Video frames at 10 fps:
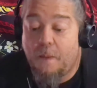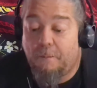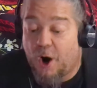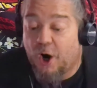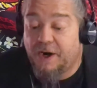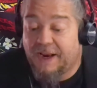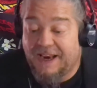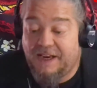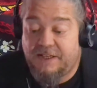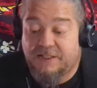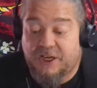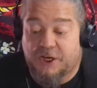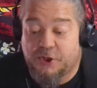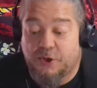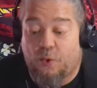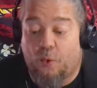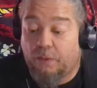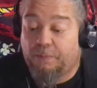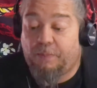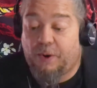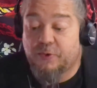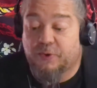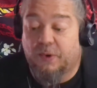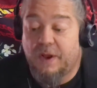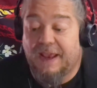barred any discussion or proposal